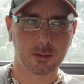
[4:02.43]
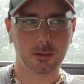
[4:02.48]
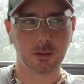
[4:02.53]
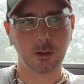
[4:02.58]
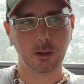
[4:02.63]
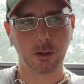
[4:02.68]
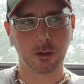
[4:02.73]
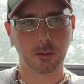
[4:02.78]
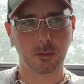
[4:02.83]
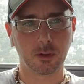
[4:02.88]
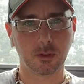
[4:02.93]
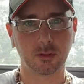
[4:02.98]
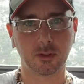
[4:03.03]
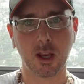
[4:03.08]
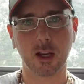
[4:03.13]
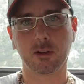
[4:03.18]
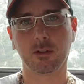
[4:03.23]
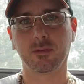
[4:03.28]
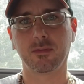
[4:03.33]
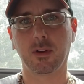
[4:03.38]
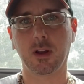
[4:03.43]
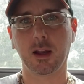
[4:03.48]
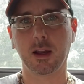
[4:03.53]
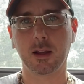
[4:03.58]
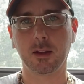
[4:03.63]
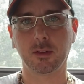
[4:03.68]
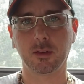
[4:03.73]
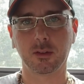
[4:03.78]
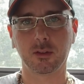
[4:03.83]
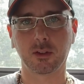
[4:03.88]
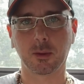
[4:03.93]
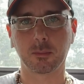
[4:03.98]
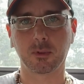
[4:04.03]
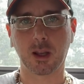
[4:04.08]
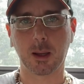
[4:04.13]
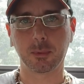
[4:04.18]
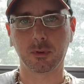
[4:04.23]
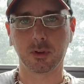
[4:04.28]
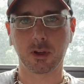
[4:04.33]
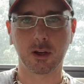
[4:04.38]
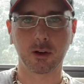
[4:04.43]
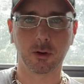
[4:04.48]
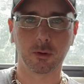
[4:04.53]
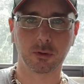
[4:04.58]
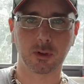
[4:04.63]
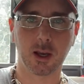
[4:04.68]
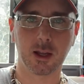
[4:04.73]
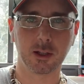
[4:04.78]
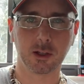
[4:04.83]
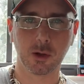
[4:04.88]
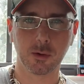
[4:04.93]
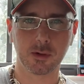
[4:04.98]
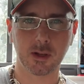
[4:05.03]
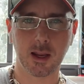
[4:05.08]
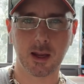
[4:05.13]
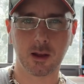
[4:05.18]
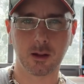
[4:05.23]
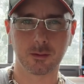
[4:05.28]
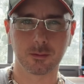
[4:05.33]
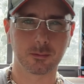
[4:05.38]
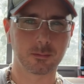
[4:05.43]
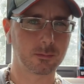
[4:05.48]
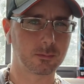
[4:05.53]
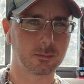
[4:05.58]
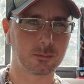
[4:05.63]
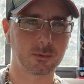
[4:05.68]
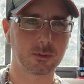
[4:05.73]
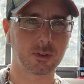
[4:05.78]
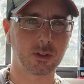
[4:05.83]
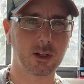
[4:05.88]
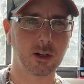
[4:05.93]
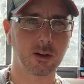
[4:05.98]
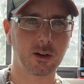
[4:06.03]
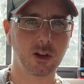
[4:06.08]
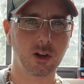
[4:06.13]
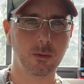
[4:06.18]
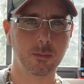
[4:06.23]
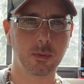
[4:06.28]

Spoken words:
you know, the sacrifice and sometimes the hero's got to go down scenario.